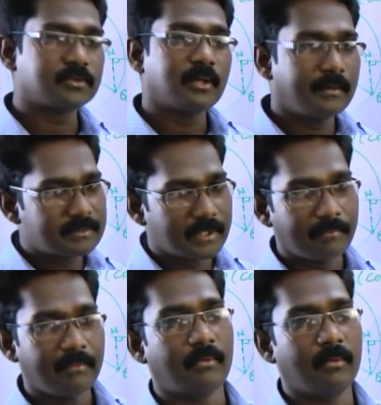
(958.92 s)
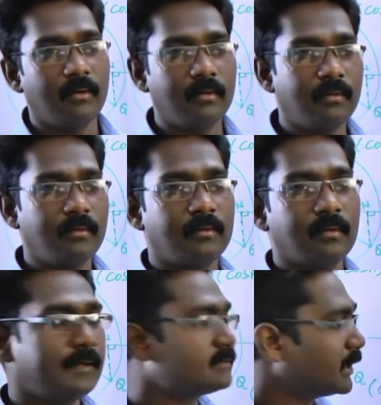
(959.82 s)
So, left side is wrong.
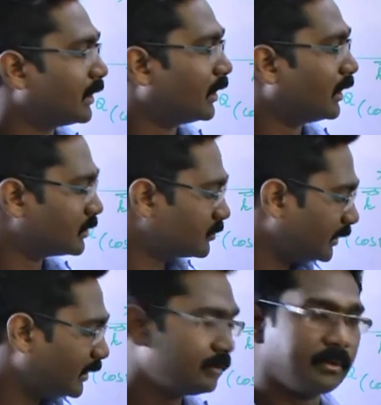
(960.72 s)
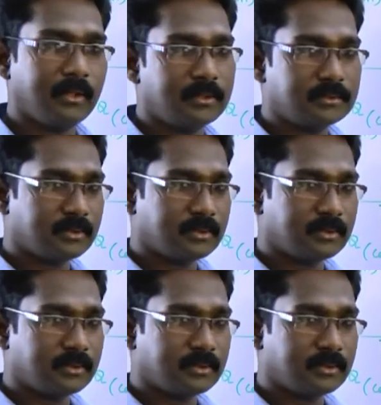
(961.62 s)
Left side also equal.